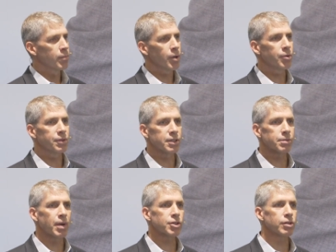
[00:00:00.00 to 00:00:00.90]
but with the
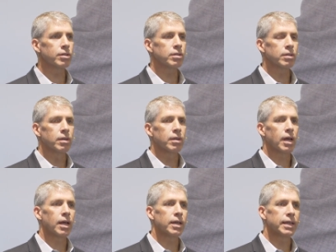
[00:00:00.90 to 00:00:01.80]
special
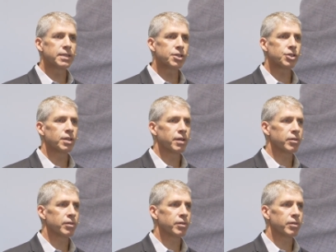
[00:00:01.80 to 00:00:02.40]
uh, addition